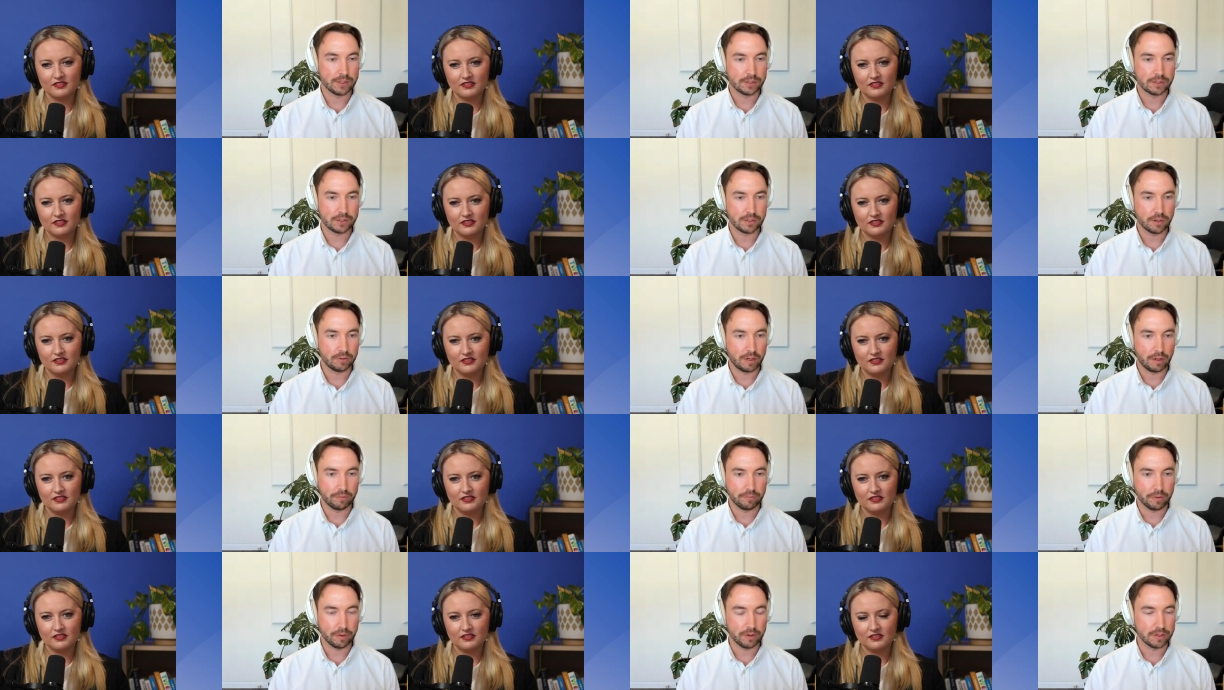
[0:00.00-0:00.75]
Speaker 1: is so
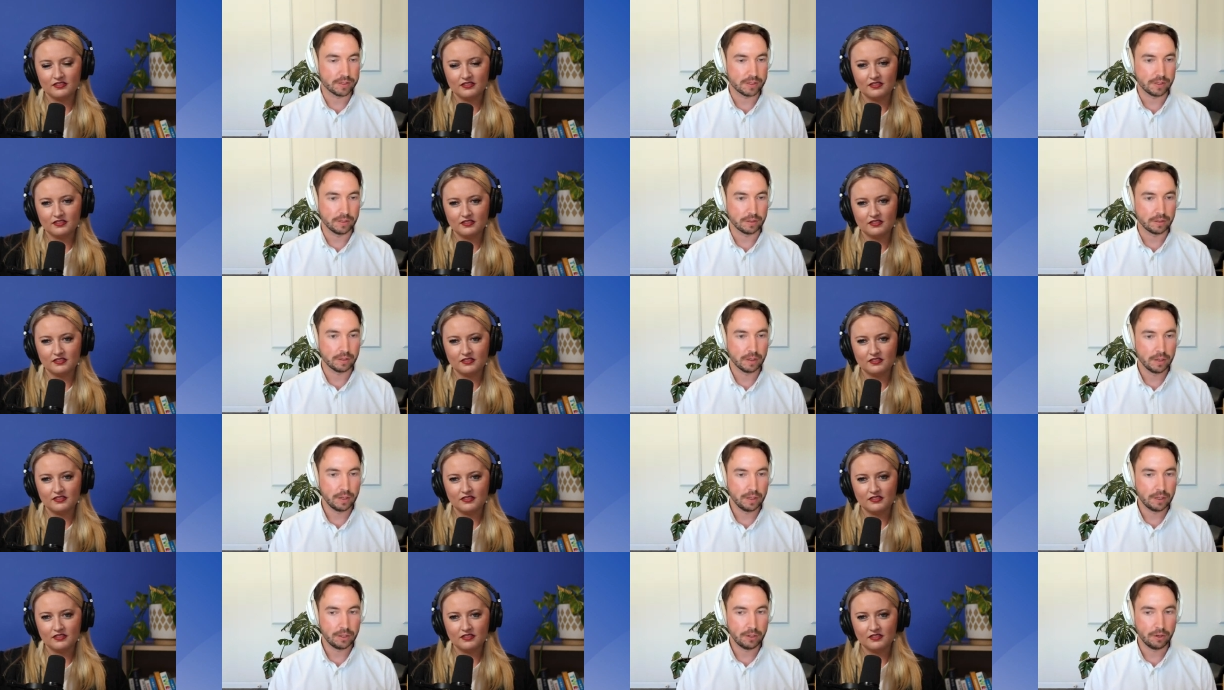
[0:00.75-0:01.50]
diverse, and
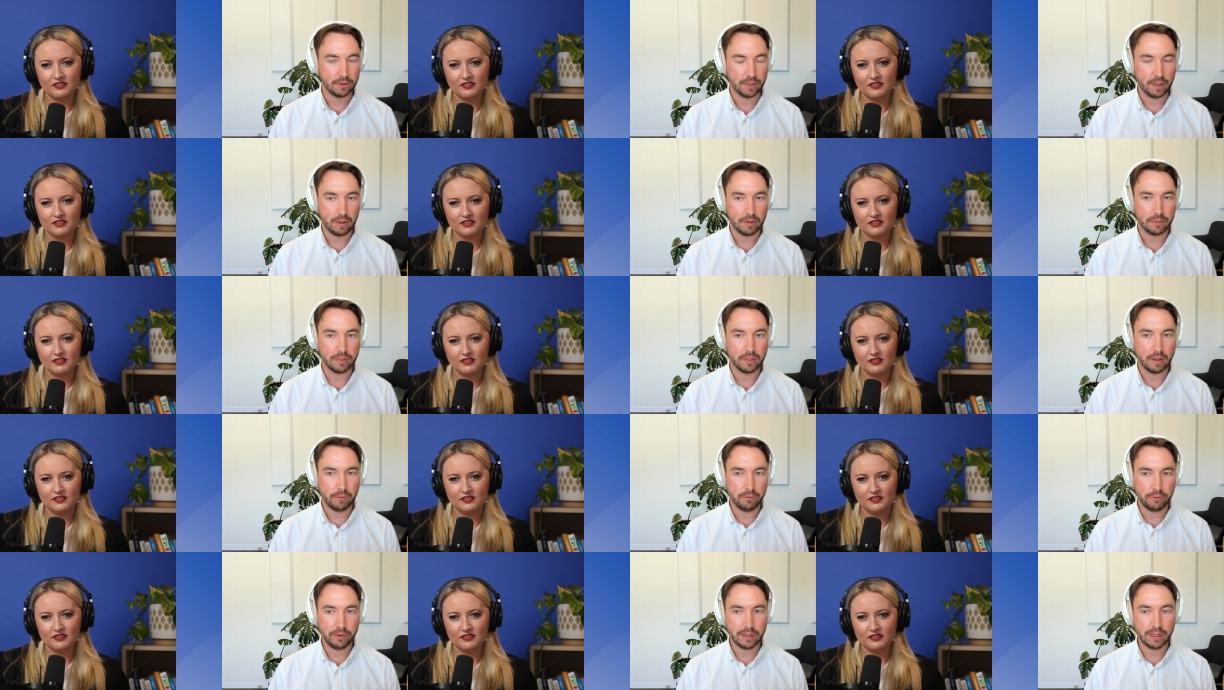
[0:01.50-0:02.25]
you know they
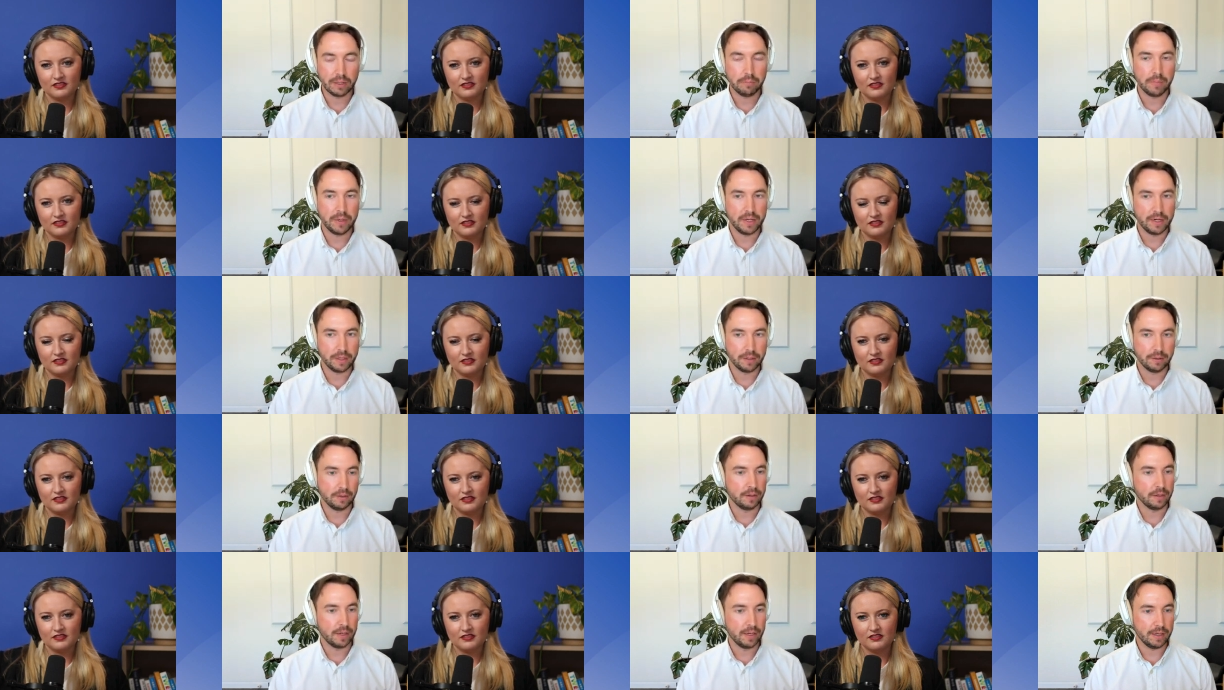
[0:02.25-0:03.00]
they're really
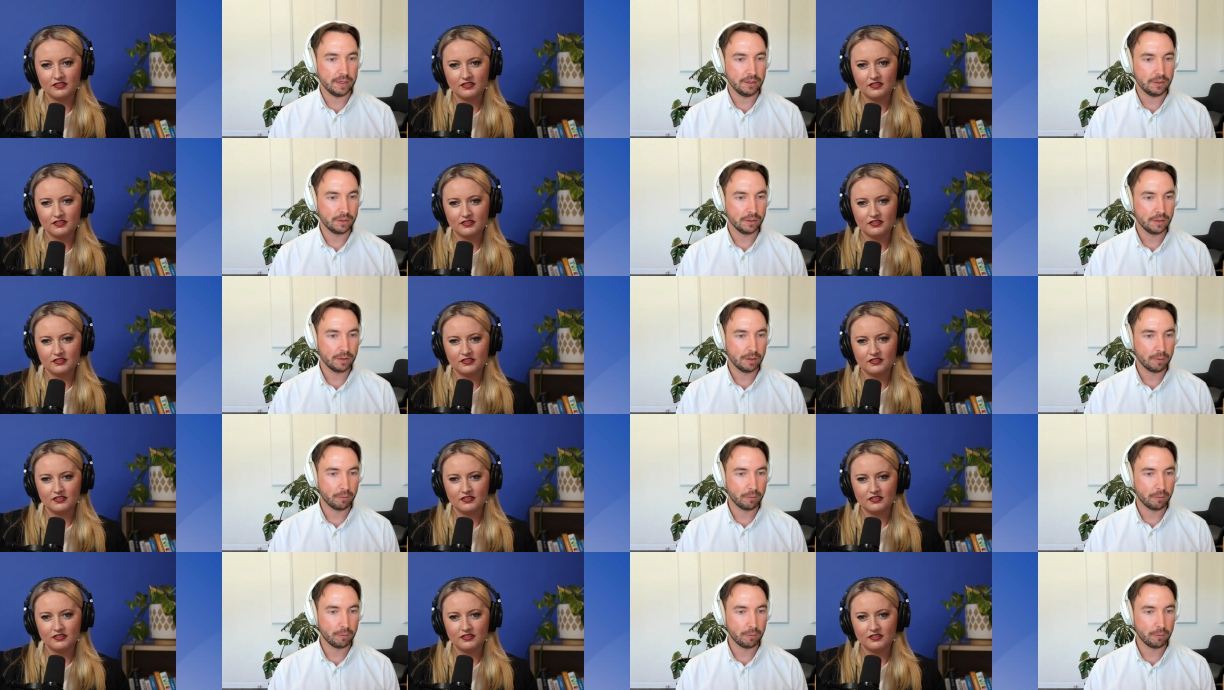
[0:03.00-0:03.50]
meeting a need,